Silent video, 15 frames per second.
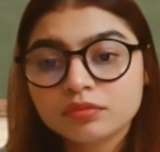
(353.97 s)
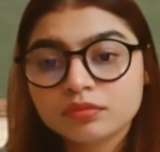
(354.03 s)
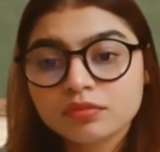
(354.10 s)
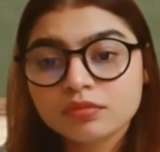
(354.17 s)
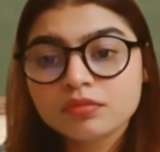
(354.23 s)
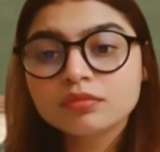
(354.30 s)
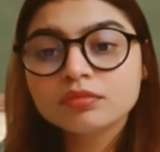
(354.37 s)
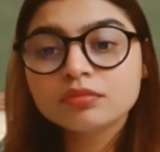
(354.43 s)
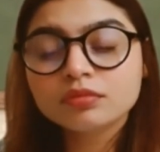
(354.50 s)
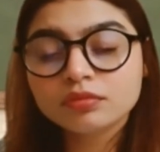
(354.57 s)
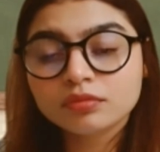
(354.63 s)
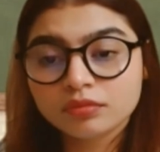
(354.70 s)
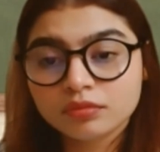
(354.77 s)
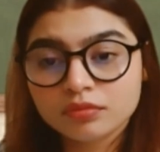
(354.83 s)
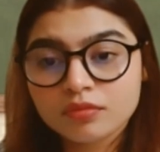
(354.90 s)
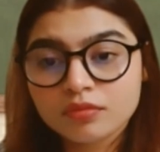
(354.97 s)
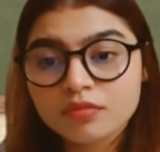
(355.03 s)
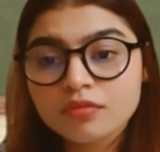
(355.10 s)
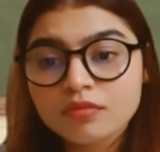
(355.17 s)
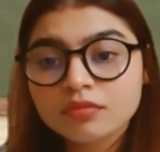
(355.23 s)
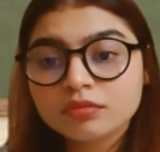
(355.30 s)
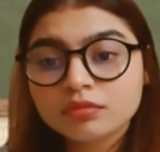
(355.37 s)

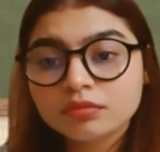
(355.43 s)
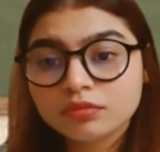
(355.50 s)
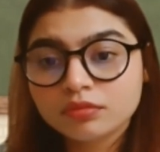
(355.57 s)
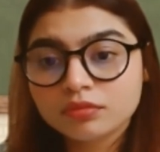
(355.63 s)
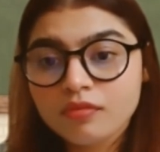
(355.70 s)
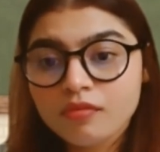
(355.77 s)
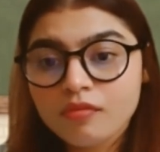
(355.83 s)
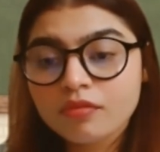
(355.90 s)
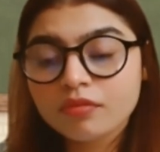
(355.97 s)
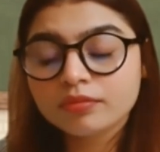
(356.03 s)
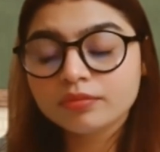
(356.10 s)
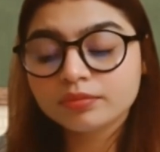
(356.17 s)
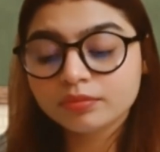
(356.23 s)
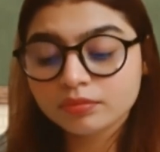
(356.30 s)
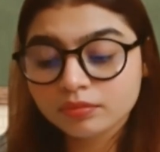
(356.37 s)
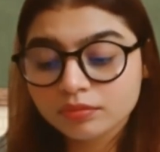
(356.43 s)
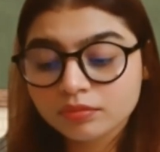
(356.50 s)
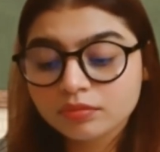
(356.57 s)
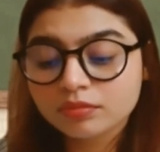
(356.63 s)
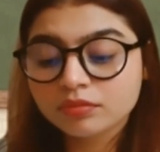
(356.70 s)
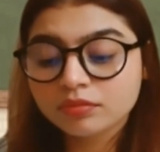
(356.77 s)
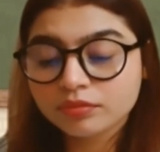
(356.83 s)

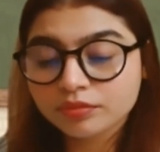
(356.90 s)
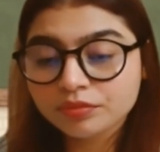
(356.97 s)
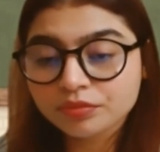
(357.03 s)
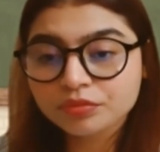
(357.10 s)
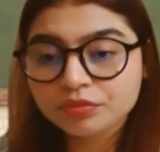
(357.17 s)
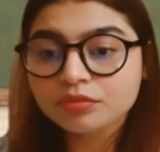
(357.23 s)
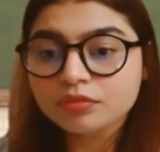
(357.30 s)
No one is speaking in this clip.